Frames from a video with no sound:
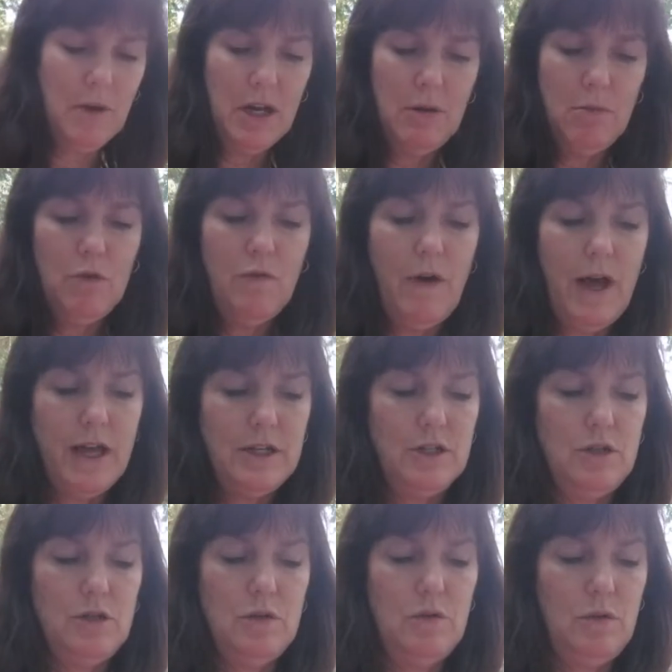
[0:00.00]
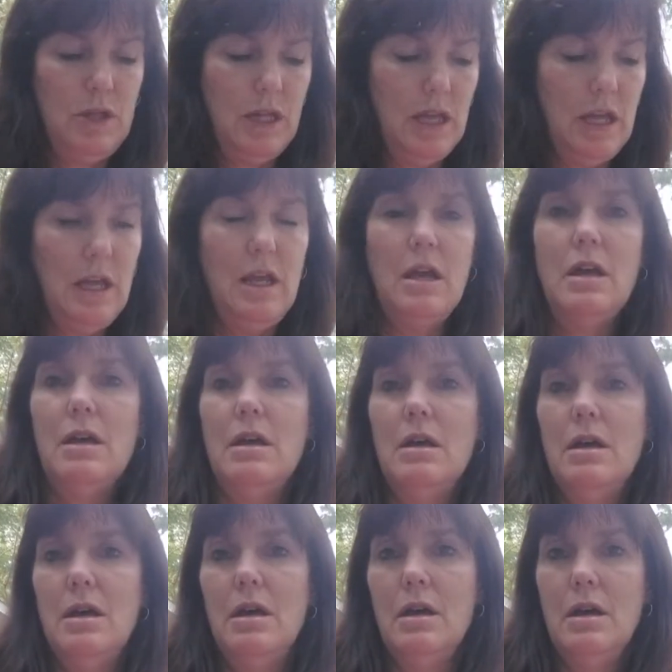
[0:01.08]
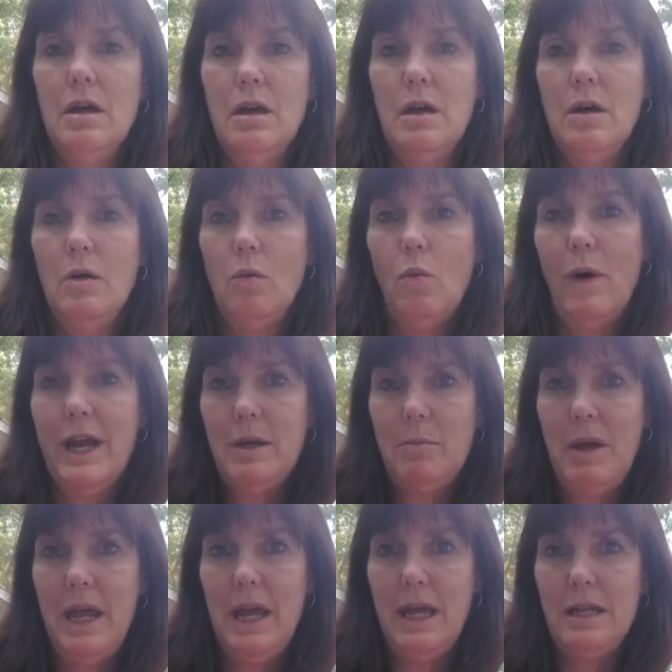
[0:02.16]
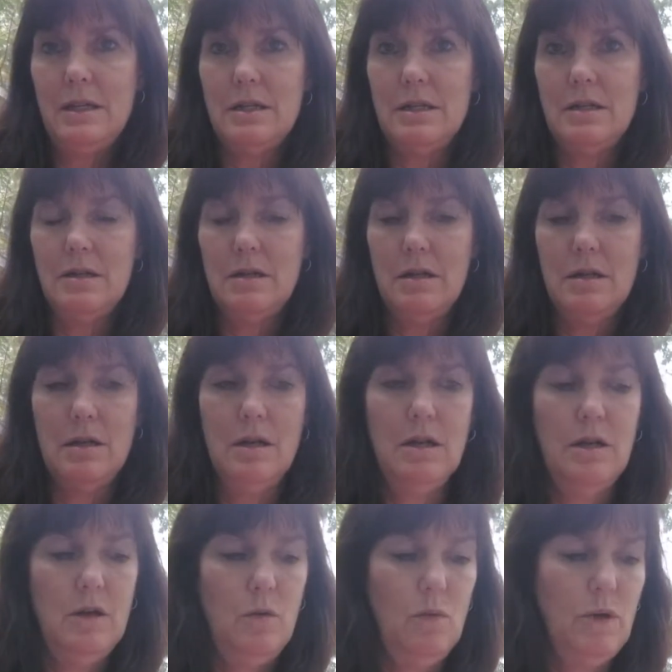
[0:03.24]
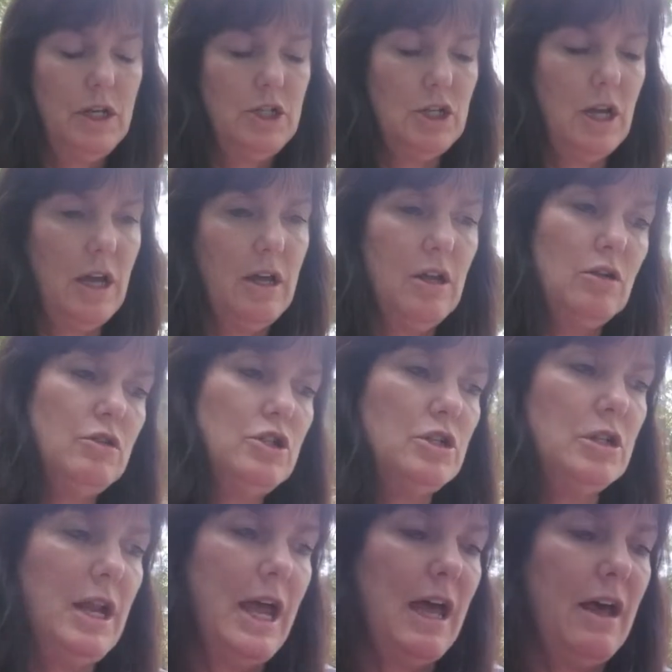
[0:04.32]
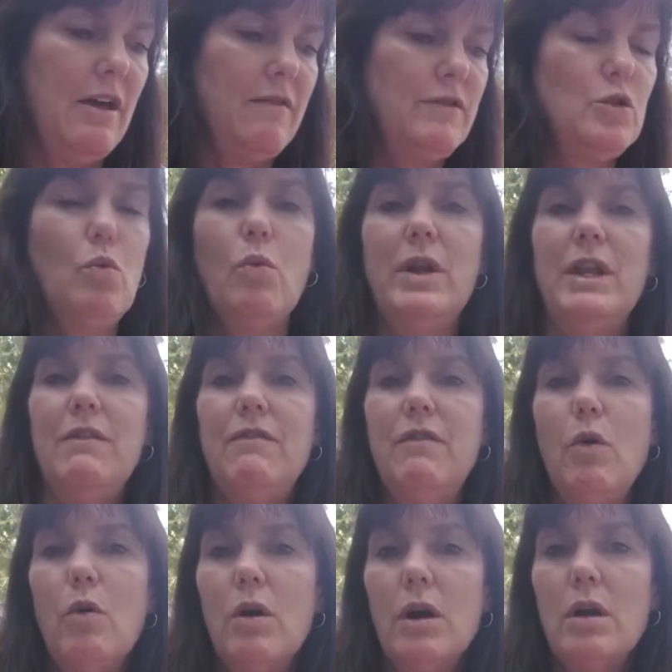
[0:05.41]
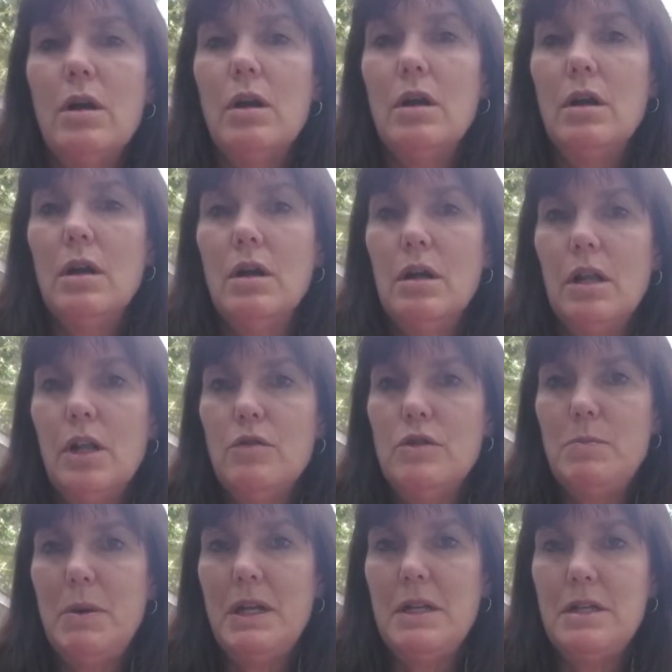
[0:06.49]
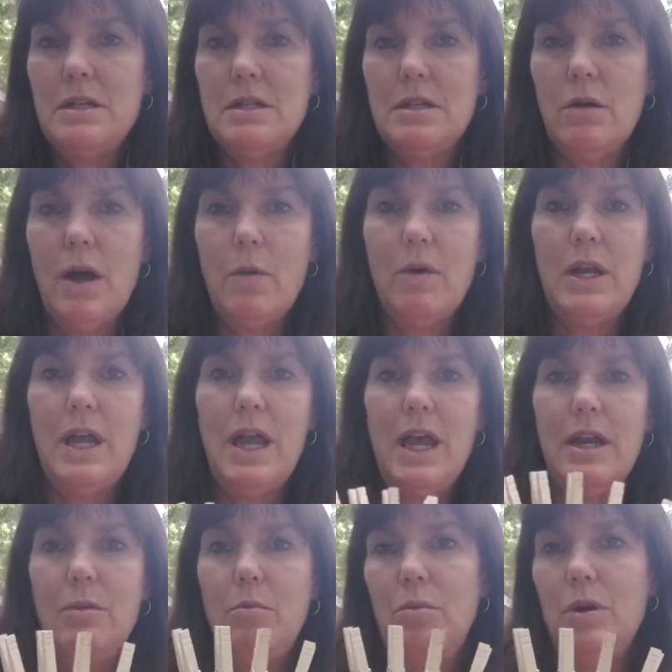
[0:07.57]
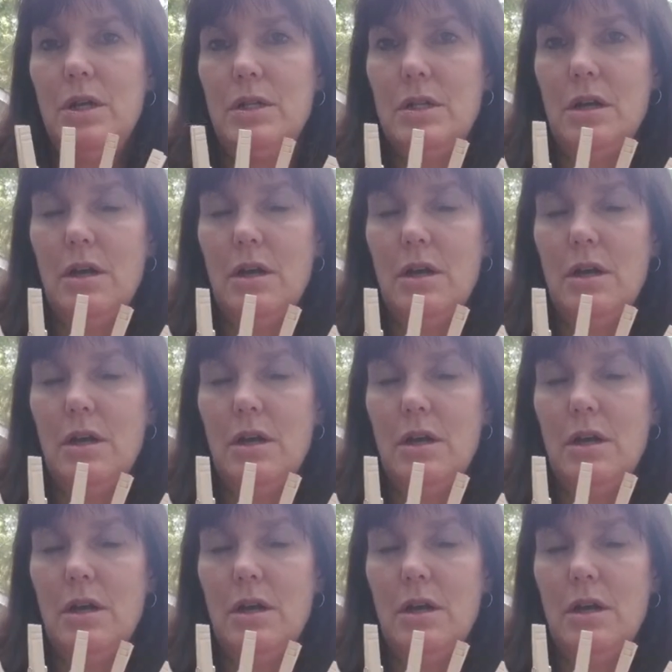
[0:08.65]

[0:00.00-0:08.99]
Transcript: to move on to the white paint, which you should have 24 clothespins. So I went ahead and put